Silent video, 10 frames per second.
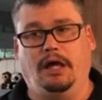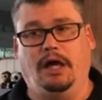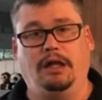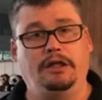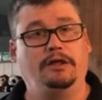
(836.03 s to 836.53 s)

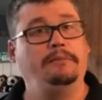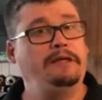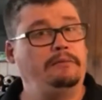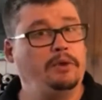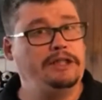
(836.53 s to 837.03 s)
little bit
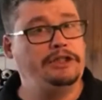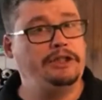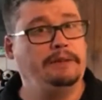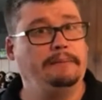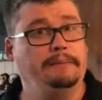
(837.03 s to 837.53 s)
of
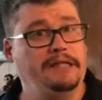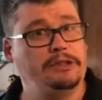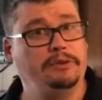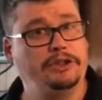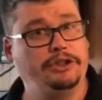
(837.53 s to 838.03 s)
moisture
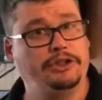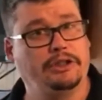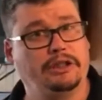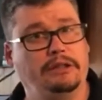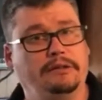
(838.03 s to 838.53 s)
mixed with your
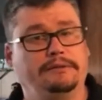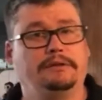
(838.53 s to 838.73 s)
sugar,